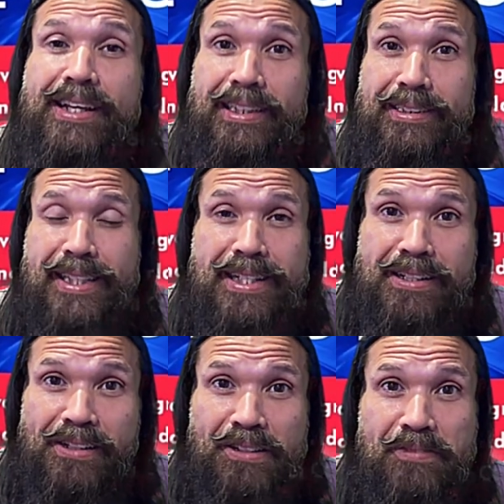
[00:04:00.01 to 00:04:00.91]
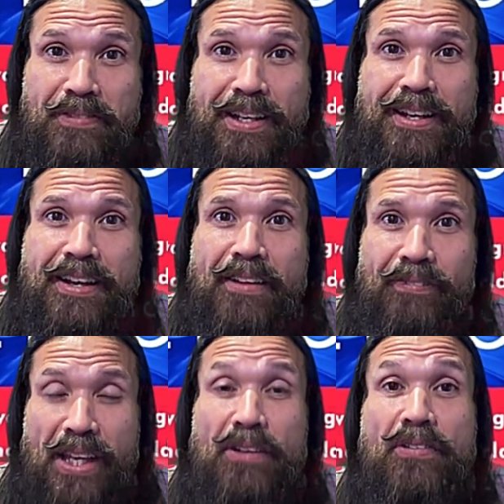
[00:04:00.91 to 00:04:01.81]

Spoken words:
until they are